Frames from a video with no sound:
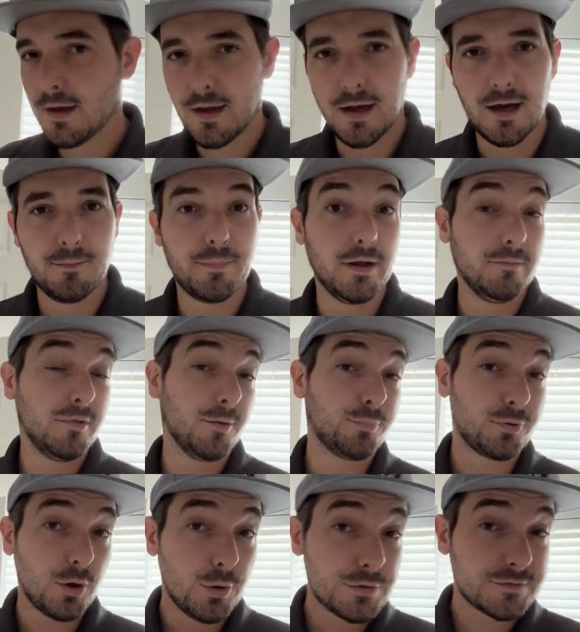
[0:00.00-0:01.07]
But the
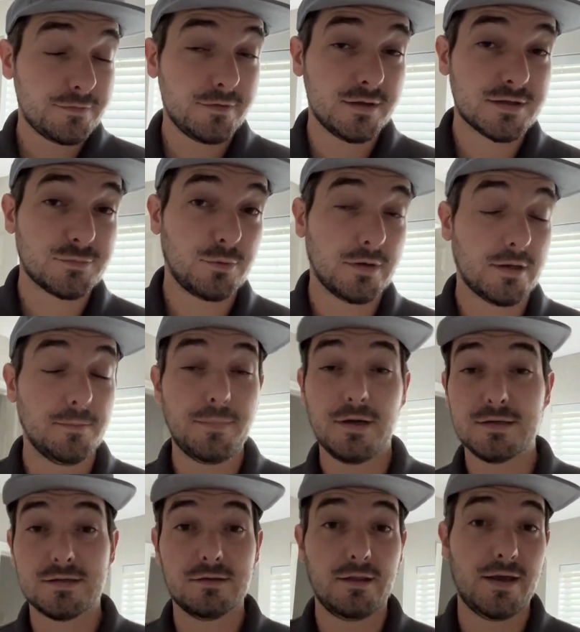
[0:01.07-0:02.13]
pros for this one
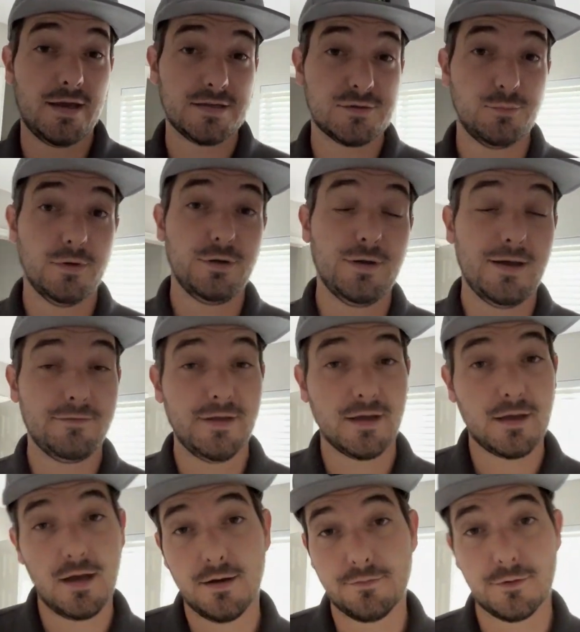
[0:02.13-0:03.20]
compared to the last one, you have
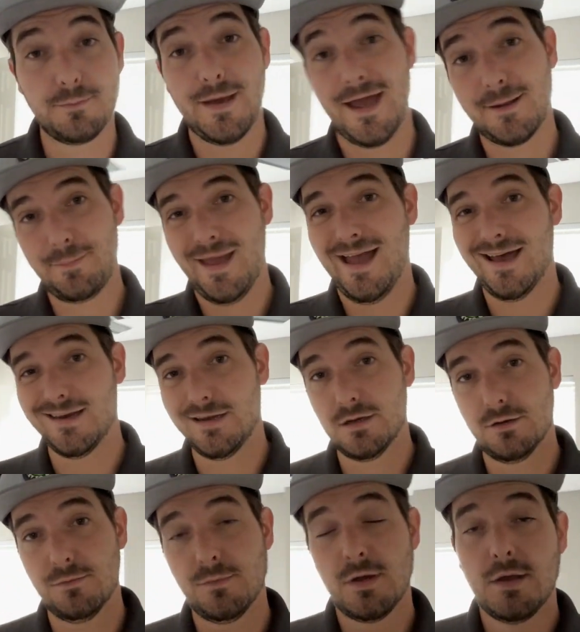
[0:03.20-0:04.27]
that covered back
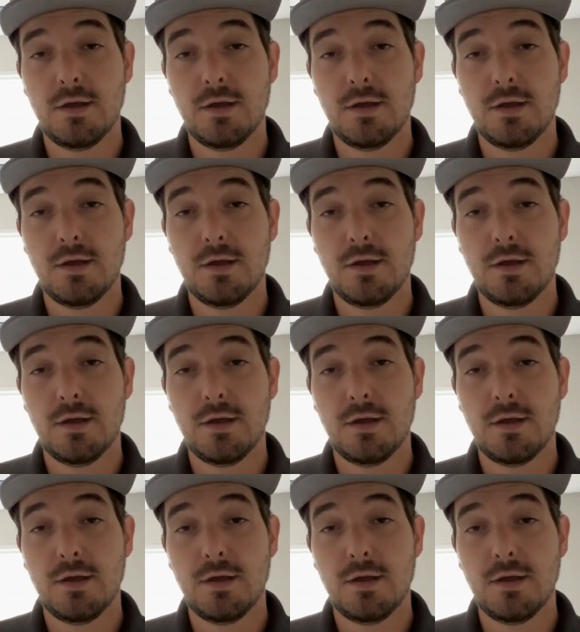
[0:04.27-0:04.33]
patio,